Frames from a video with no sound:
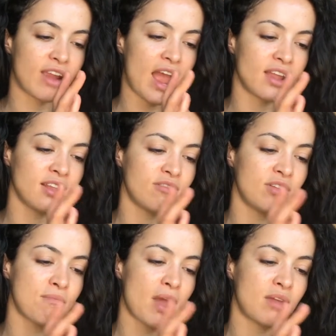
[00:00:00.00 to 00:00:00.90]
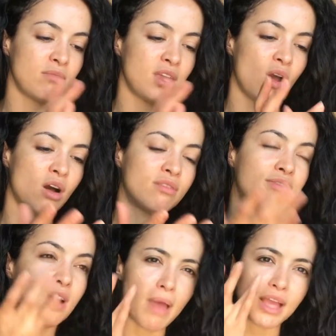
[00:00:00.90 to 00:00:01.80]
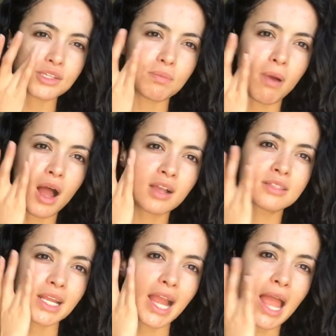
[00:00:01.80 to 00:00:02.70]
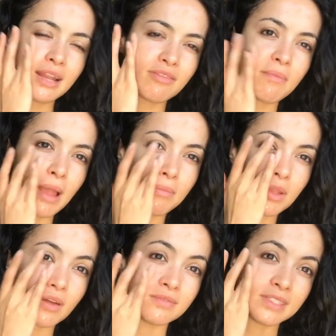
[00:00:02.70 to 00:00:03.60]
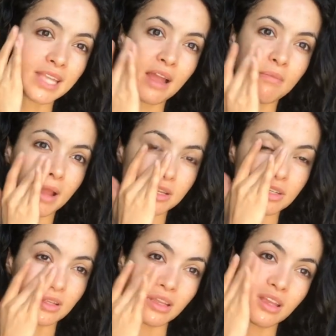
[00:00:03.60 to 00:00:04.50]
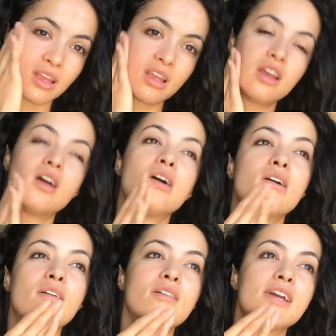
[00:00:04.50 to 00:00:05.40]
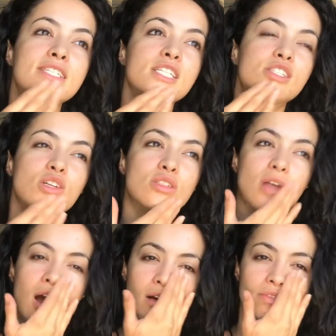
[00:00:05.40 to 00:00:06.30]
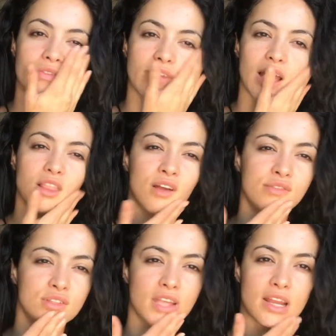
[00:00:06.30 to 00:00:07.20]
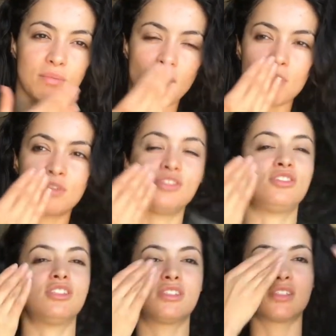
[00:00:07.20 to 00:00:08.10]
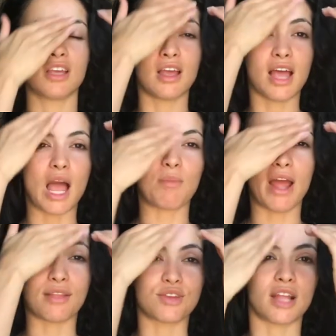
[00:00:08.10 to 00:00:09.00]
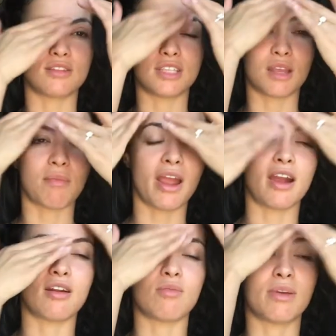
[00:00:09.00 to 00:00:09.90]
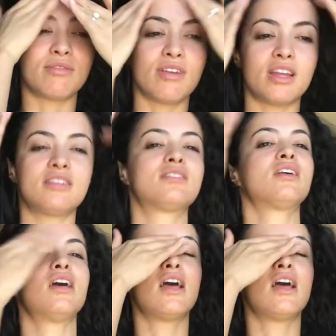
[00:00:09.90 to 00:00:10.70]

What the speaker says: it kind of remind me of Smashbox. It kind of remind me of Damn, actually. It's just so soft. I love those kind of primers. It's just, I'm gonna try to take my hair off my face.